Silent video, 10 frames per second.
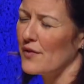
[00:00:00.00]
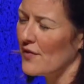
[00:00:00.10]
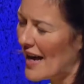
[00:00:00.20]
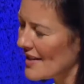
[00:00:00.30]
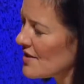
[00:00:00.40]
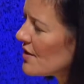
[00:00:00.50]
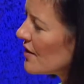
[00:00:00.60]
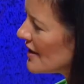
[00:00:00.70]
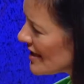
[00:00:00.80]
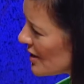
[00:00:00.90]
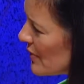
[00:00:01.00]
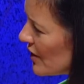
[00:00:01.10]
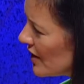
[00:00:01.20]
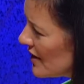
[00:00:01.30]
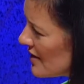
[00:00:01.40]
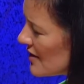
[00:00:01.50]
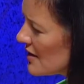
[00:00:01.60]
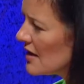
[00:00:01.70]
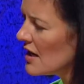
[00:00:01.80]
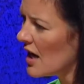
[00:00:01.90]
faster experience.
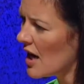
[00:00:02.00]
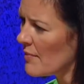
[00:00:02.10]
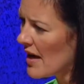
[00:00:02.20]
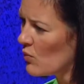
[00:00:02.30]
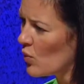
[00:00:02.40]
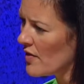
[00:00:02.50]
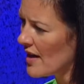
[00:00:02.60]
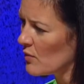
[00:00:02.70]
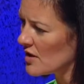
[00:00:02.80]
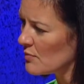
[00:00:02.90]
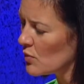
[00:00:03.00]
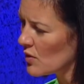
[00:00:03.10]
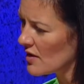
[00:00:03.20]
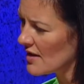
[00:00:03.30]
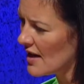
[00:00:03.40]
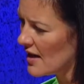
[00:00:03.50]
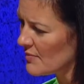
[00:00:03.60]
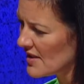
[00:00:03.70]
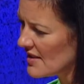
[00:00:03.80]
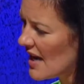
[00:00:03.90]
And one that was more
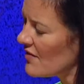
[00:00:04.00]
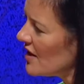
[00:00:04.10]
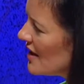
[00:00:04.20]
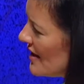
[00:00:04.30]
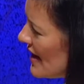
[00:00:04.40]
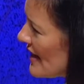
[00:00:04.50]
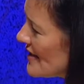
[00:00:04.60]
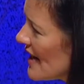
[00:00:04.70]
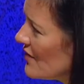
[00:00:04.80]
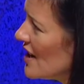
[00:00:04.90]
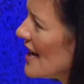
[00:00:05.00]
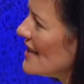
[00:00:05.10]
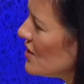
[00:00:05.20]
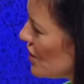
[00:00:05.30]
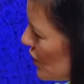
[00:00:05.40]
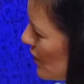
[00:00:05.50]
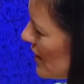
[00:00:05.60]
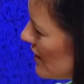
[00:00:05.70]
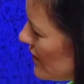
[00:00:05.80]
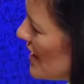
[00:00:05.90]
savvy and
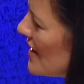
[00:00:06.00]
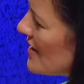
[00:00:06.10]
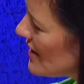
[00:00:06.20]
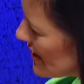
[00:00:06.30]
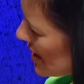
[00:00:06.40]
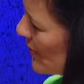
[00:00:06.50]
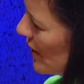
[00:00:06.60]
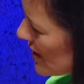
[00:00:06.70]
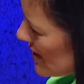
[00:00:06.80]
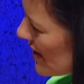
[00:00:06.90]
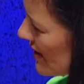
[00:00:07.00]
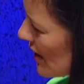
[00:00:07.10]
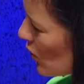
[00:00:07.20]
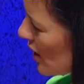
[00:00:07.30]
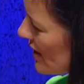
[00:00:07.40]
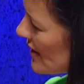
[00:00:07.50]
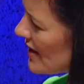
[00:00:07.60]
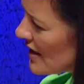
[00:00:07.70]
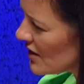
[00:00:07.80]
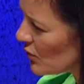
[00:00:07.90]
intuitive to the experience that they wanted.
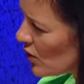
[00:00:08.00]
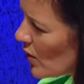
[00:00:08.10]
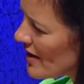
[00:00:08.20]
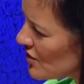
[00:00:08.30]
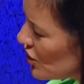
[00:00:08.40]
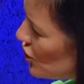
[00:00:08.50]
It required too